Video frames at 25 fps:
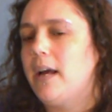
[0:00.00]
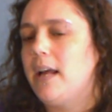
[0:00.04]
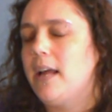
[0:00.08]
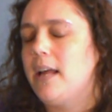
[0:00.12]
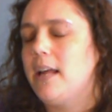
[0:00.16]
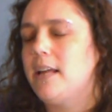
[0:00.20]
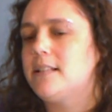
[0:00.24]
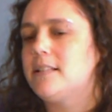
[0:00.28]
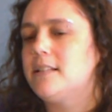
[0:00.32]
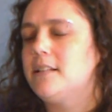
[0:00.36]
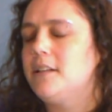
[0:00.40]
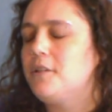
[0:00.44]

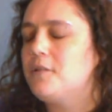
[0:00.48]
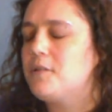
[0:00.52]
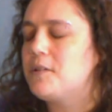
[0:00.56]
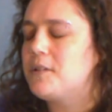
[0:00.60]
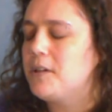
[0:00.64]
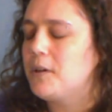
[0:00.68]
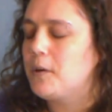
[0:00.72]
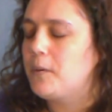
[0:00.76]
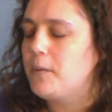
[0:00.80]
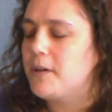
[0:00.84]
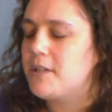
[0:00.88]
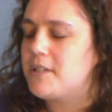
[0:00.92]
It's an
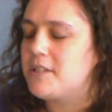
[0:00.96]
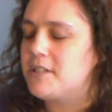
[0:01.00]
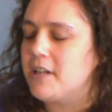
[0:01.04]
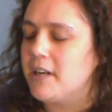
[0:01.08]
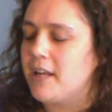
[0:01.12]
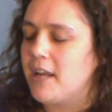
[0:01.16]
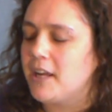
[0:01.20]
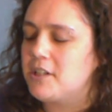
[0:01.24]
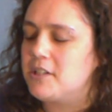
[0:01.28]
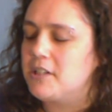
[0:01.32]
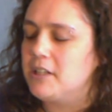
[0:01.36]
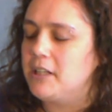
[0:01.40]
interesting question,
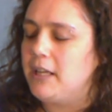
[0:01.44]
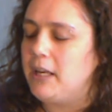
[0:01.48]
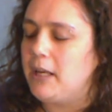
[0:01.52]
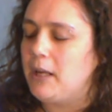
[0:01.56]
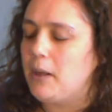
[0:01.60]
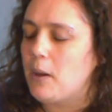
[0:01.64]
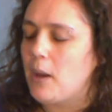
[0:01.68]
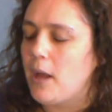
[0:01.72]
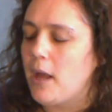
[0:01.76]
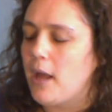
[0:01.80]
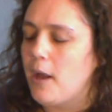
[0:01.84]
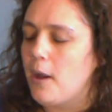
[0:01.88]

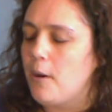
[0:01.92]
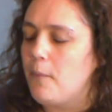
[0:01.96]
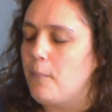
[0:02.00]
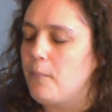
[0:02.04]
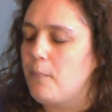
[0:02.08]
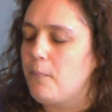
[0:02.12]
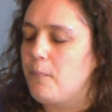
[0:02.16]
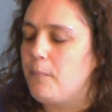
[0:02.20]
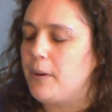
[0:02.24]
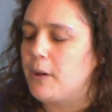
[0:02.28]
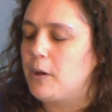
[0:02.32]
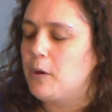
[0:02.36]
actually,
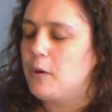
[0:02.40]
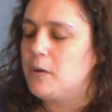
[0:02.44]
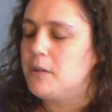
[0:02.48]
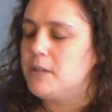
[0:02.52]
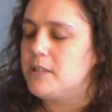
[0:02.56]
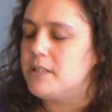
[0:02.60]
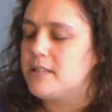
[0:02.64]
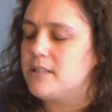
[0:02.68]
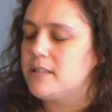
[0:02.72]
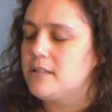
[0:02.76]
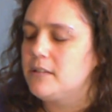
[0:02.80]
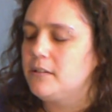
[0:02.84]

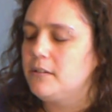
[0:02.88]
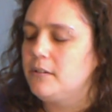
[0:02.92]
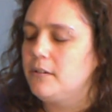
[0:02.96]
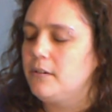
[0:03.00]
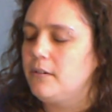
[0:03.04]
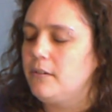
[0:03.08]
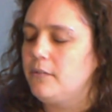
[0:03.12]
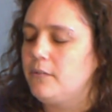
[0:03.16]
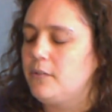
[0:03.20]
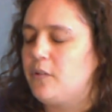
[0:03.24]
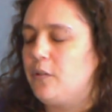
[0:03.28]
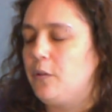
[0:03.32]
because
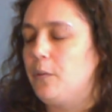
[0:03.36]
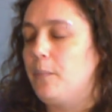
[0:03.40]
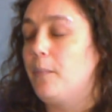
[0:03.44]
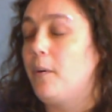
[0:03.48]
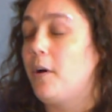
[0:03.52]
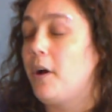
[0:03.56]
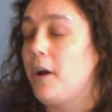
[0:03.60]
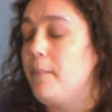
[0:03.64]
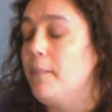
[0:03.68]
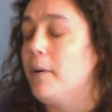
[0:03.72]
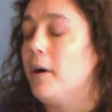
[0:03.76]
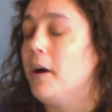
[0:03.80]
to
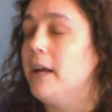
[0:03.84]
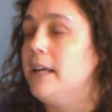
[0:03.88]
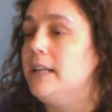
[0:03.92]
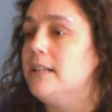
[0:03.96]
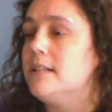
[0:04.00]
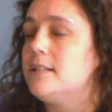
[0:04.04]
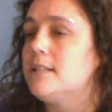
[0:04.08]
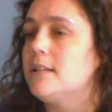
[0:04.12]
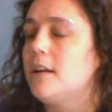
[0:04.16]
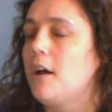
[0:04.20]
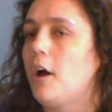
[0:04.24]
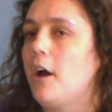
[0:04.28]
my
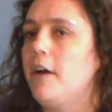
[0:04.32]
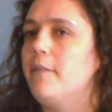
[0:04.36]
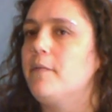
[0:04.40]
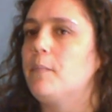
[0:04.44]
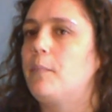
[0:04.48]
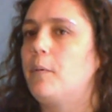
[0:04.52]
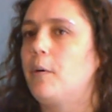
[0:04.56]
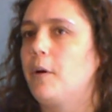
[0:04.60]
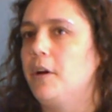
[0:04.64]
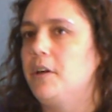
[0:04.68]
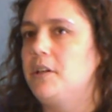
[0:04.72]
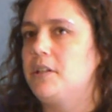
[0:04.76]
mind, I've
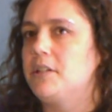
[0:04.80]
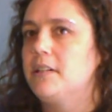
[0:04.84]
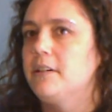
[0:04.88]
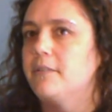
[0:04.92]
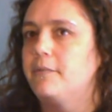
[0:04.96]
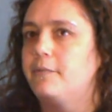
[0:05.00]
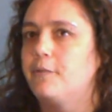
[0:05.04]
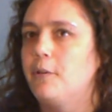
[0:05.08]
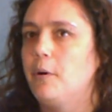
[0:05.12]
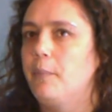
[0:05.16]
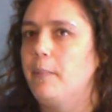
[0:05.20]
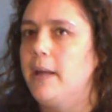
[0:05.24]
approached
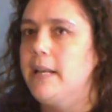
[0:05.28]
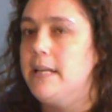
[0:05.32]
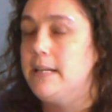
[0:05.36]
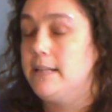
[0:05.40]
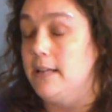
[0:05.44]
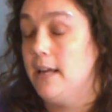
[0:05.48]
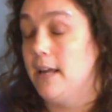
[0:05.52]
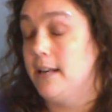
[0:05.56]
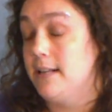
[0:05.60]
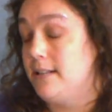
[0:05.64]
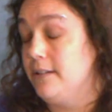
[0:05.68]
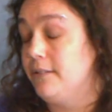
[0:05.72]
it from a
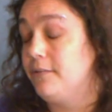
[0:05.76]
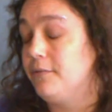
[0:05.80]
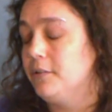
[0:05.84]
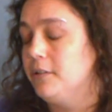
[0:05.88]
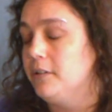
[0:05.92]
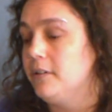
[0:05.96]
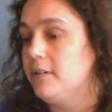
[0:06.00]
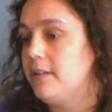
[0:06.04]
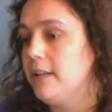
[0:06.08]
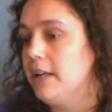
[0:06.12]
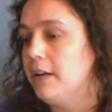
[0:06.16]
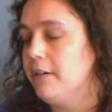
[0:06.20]

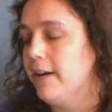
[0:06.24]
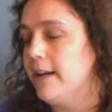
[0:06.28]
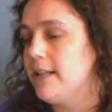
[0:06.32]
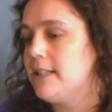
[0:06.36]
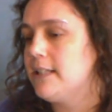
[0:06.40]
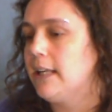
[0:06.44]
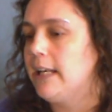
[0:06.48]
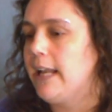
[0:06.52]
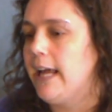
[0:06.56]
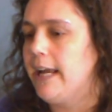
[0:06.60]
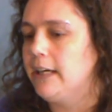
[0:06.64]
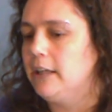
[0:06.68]
different
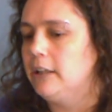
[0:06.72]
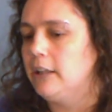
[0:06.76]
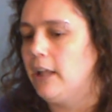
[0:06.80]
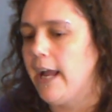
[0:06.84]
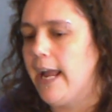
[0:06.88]
theoretical angle.